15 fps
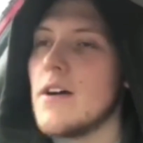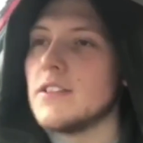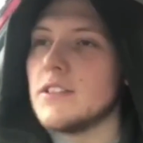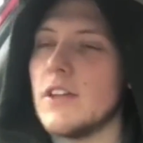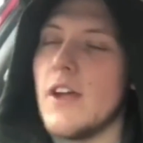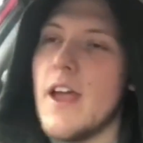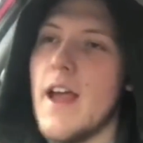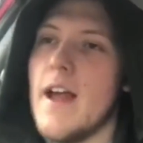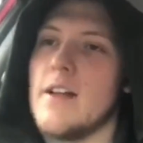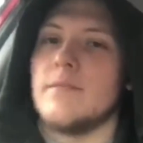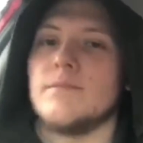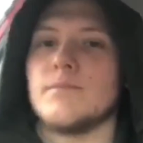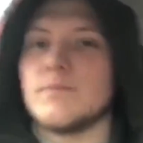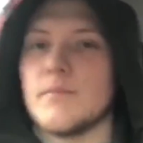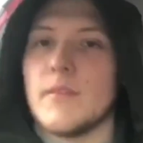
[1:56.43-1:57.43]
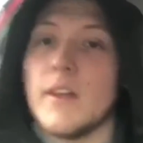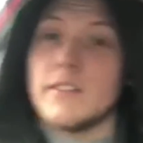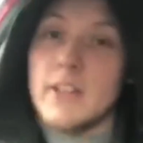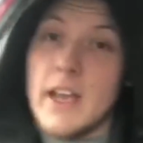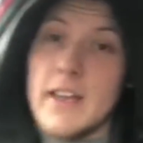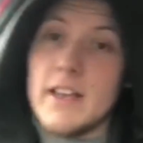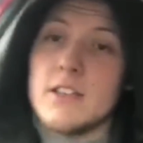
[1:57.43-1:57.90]
So yeah,
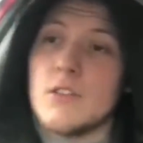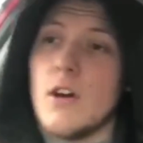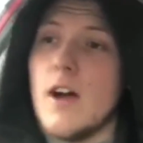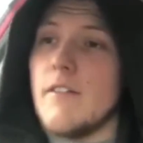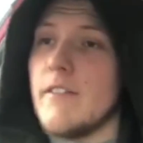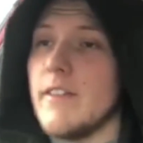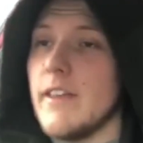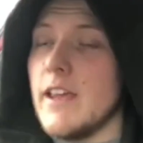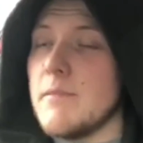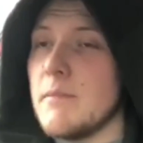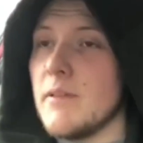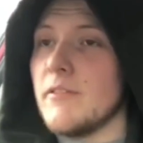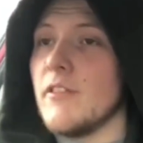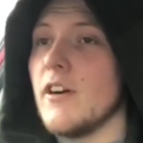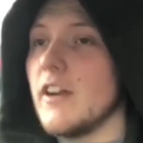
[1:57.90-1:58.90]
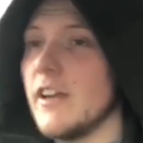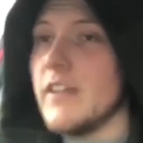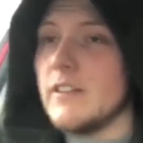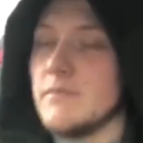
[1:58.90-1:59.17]
daily driving the E P three,